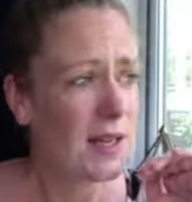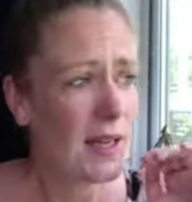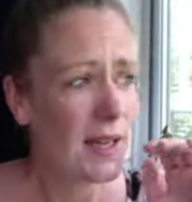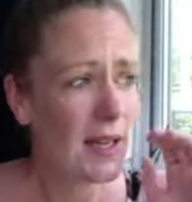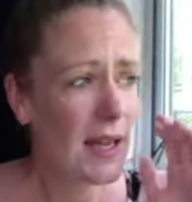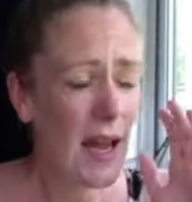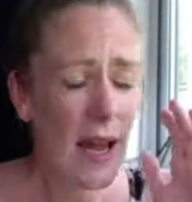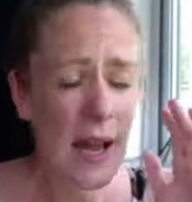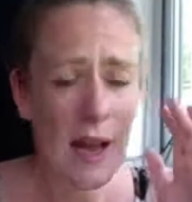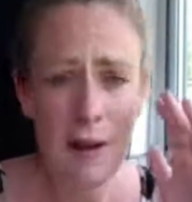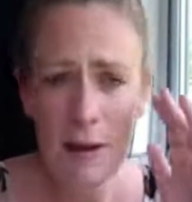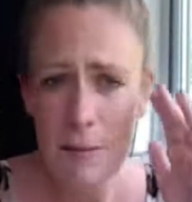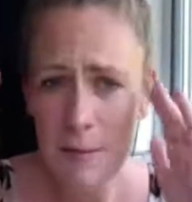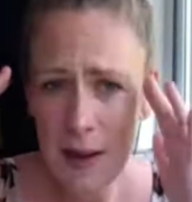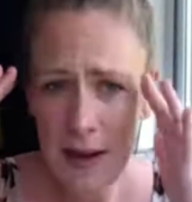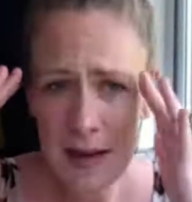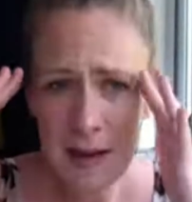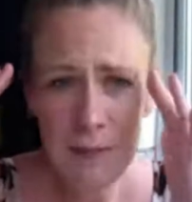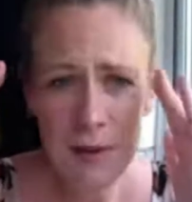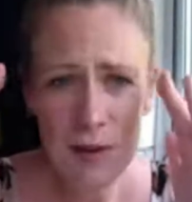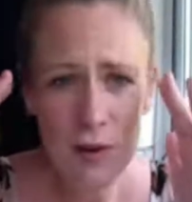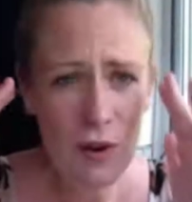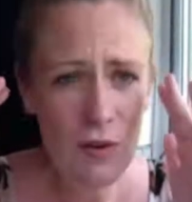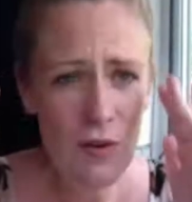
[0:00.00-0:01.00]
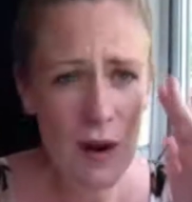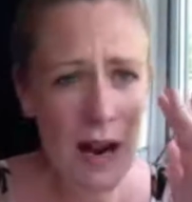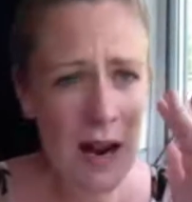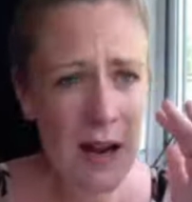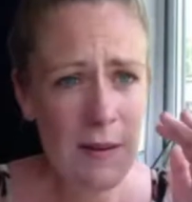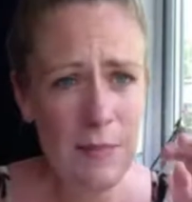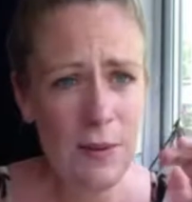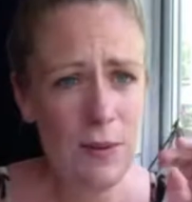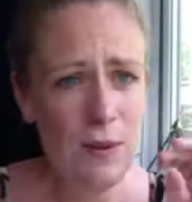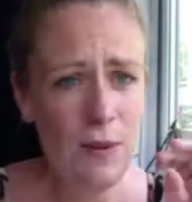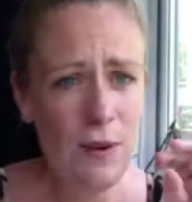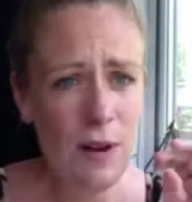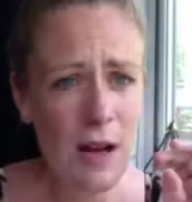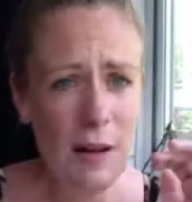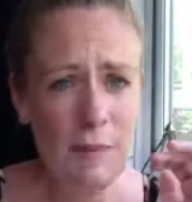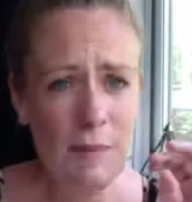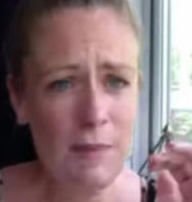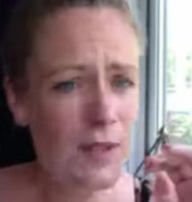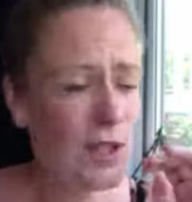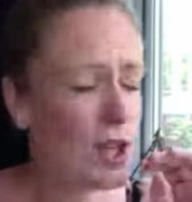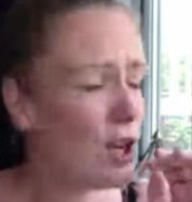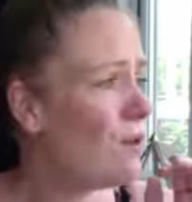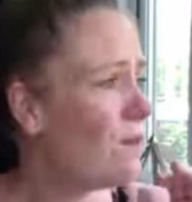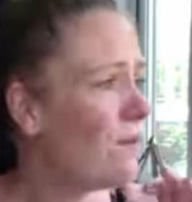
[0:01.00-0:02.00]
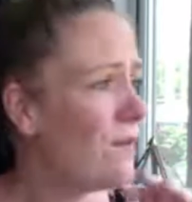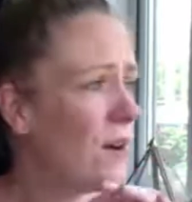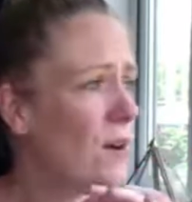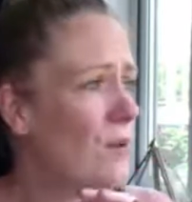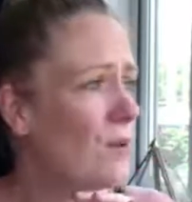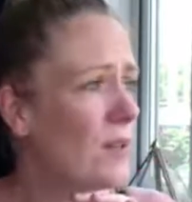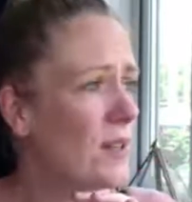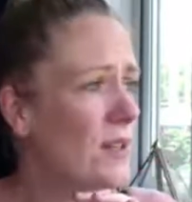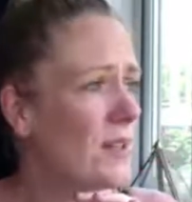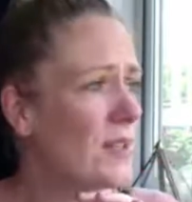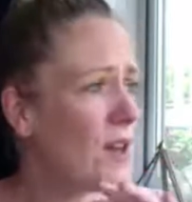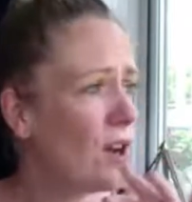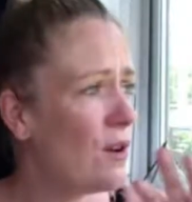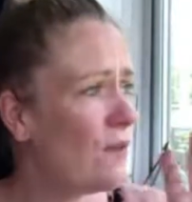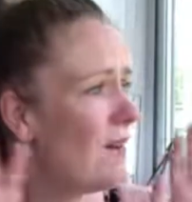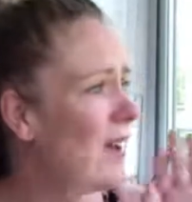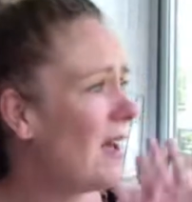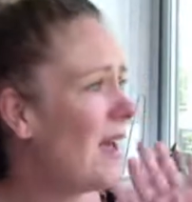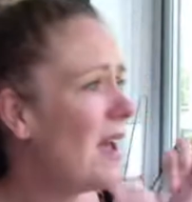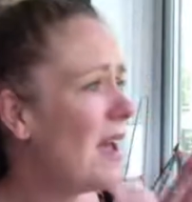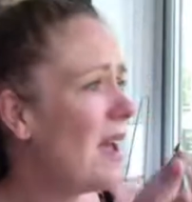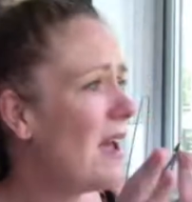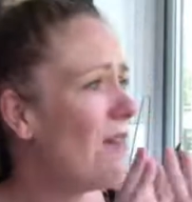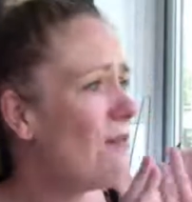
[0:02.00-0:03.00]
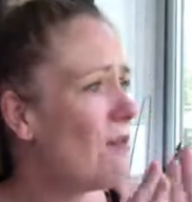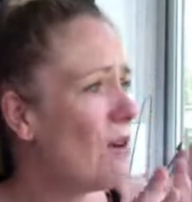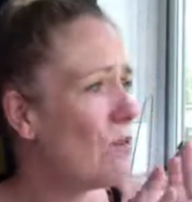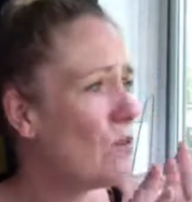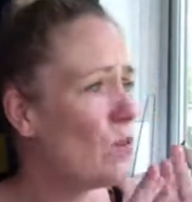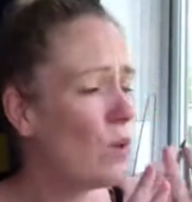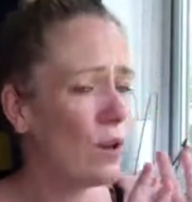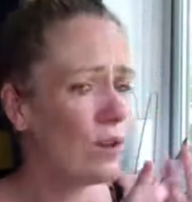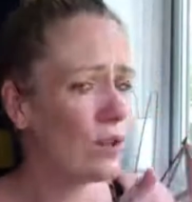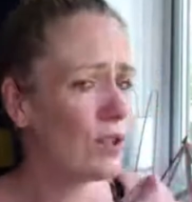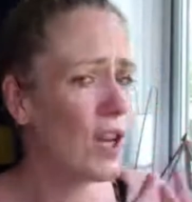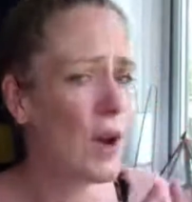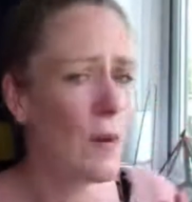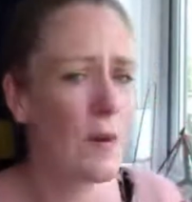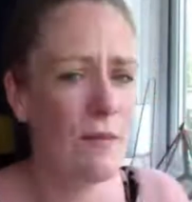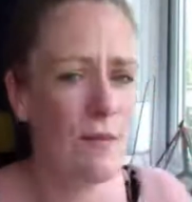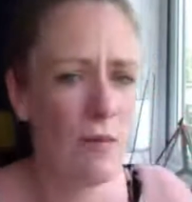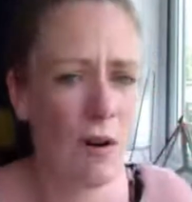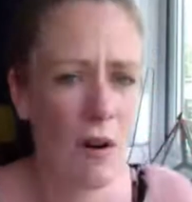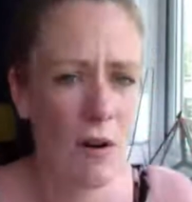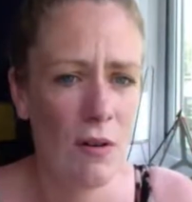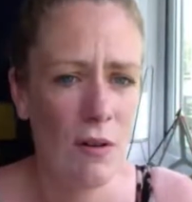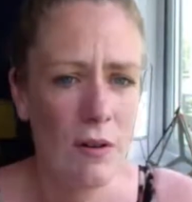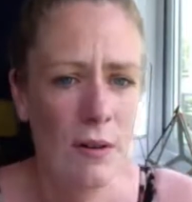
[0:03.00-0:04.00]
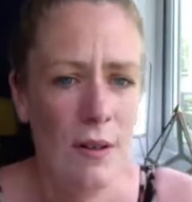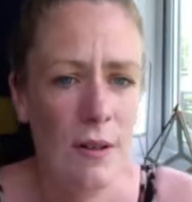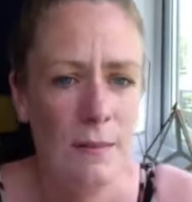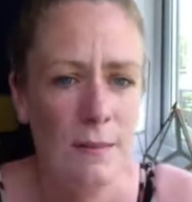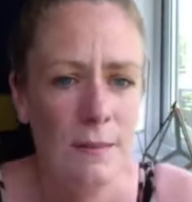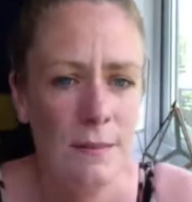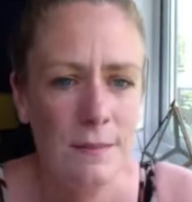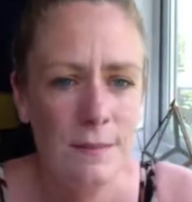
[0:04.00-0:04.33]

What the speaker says: yeah, I might be all right, but I'm too focused over here on what's going wrong.